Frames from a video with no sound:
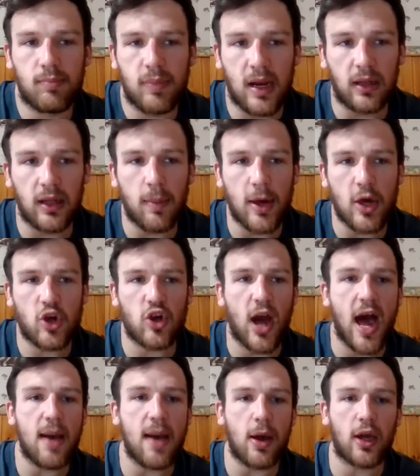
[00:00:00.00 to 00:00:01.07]
a little bit
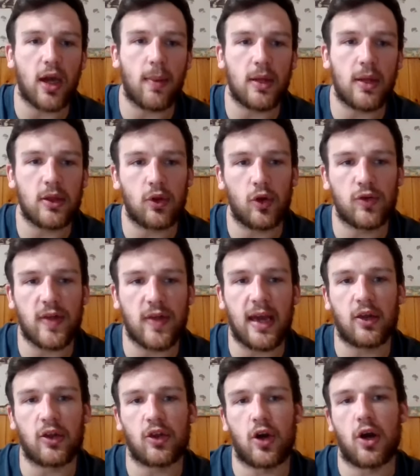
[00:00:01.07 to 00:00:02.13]
shy about coming to those
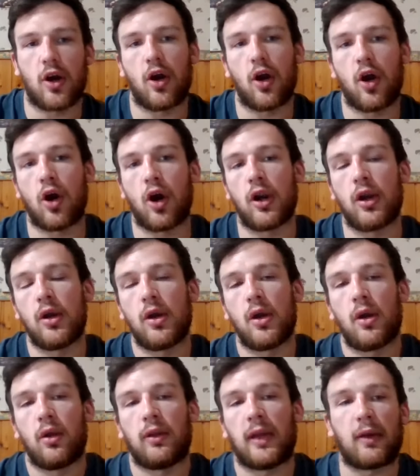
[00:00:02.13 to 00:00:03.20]
things, or
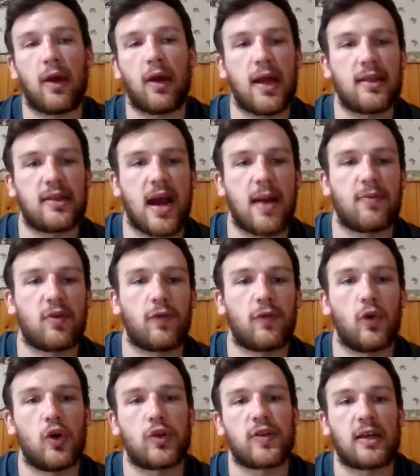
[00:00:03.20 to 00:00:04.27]
like in terms of
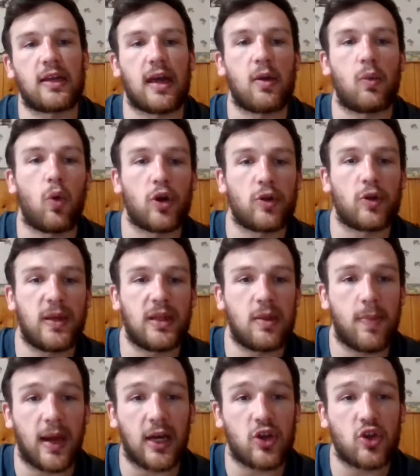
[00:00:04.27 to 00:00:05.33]
those things, like what's been the
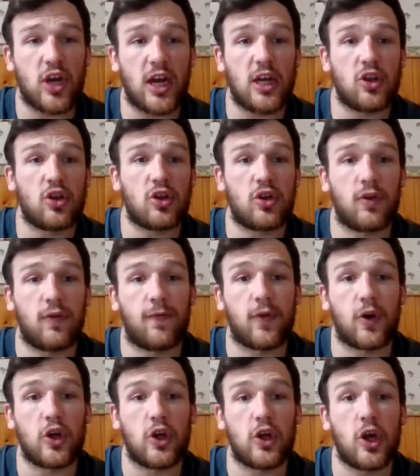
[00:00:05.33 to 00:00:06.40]
biggest change
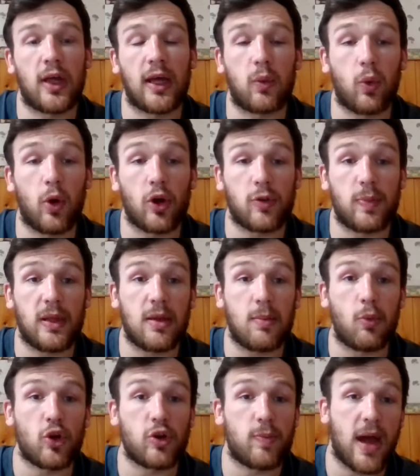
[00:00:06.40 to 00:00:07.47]
for you? Like what's been the
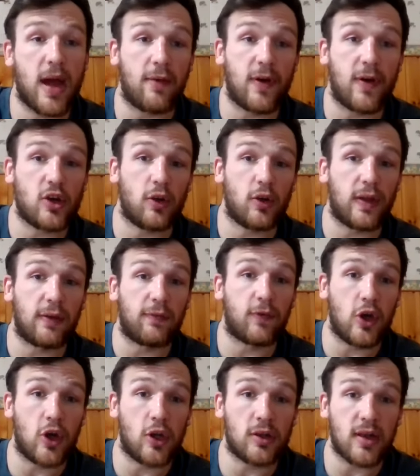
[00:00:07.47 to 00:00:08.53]
most beneficial thing for
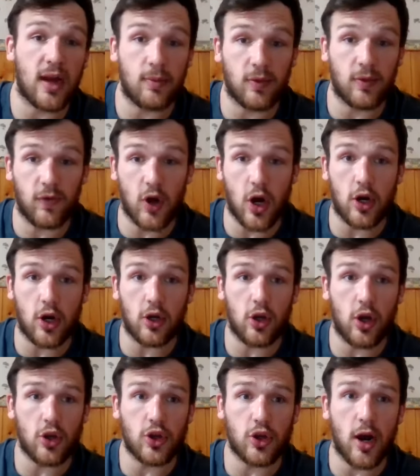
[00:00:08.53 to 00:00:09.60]
you in terms of your
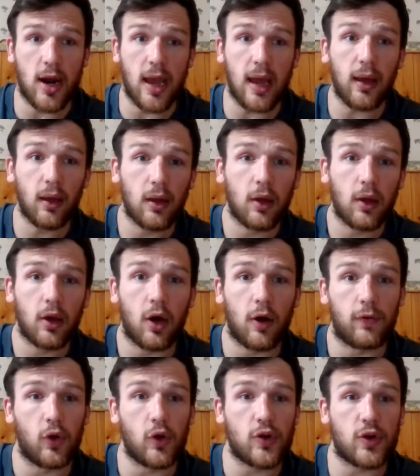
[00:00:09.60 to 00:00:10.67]
journey
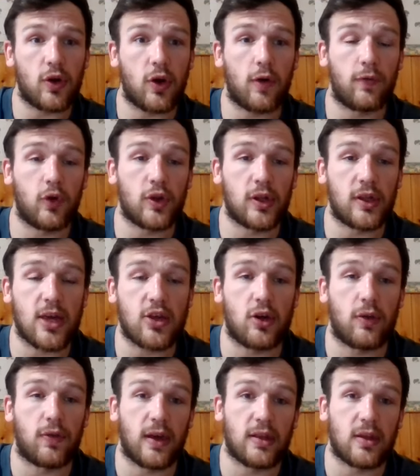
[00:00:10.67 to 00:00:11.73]
of those
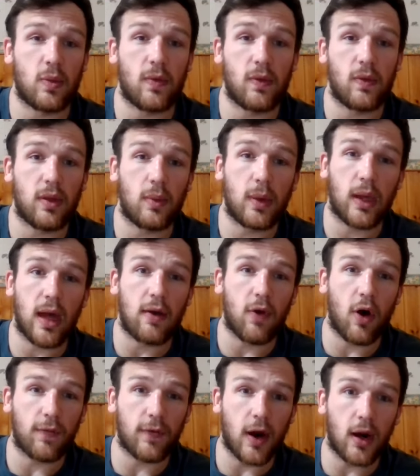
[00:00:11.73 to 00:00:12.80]
additional things that we kind of
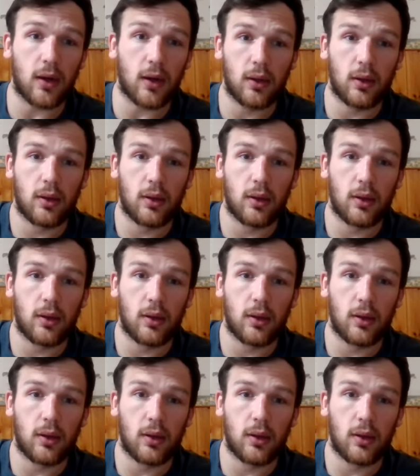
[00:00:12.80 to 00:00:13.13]
offer?